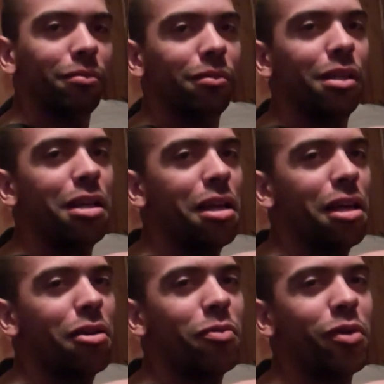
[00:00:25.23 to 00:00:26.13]

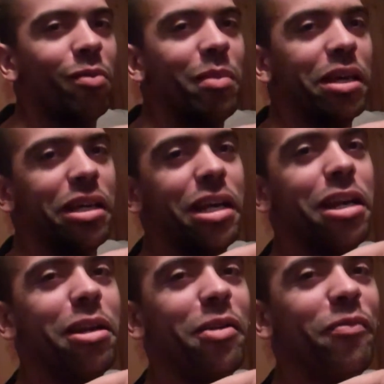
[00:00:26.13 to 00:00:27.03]
I don't want to make an
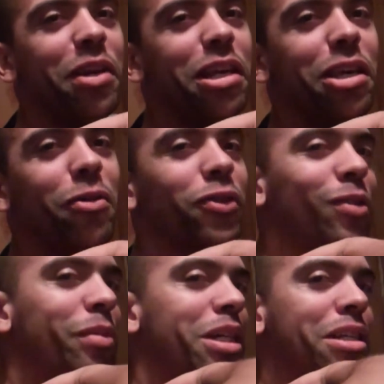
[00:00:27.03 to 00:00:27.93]
edited video.
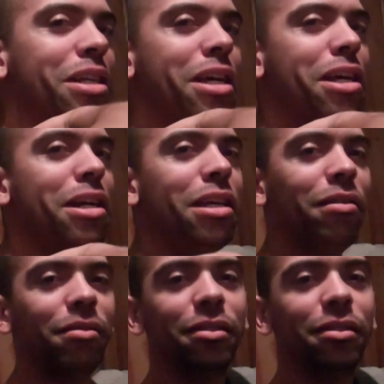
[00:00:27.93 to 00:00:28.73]
It's going to be unedited.